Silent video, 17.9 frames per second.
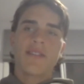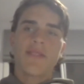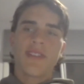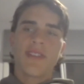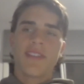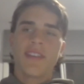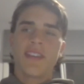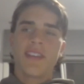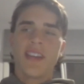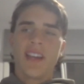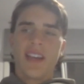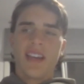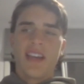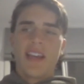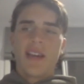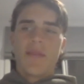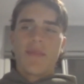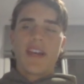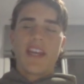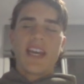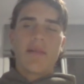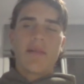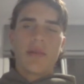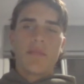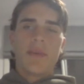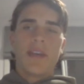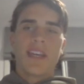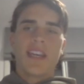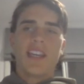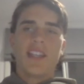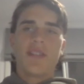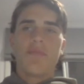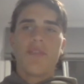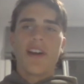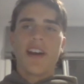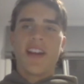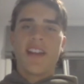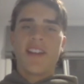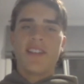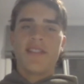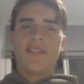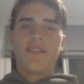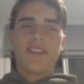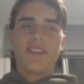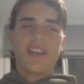So I think being able to pick his brain and,